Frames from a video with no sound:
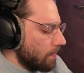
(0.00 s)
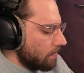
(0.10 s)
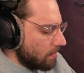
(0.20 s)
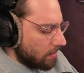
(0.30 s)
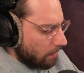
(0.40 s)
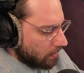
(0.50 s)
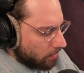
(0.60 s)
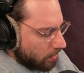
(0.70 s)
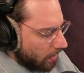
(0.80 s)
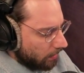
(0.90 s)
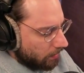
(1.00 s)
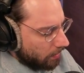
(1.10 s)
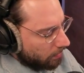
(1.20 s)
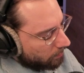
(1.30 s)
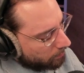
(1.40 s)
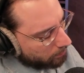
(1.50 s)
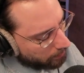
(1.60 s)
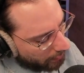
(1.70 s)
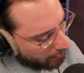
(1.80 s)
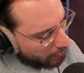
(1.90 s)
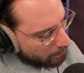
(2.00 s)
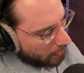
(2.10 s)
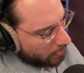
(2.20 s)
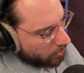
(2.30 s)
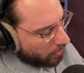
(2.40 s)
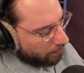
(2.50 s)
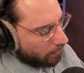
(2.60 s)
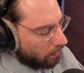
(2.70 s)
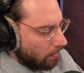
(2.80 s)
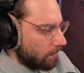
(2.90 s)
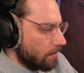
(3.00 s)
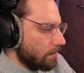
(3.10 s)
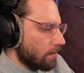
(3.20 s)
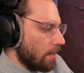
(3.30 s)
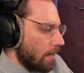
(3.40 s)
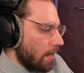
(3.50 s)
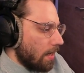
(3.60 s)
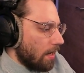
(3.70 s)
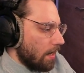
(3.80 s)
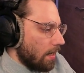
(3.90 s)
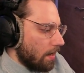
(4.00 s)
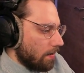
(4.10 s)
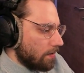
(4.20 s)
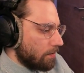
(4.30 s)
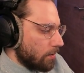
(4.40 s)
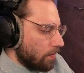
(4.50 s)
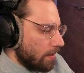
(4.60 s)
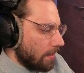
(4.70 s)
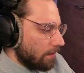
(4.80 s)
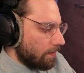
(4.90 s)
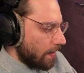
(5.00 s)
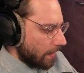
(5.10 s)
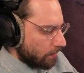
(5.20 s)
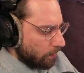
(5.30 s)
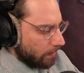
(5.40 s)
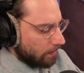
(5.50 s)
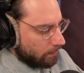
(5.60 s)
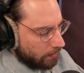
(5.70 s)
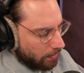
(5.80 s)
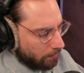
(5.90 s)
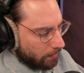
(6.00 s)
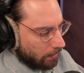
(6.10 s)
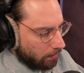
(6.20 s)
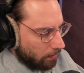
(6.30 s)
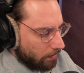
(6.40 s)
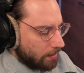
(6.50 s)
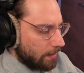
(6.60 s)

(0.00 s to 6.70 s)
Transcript: Since I was a child, playing games like Shadow of the Colossus. especially with that effect when when the Colossi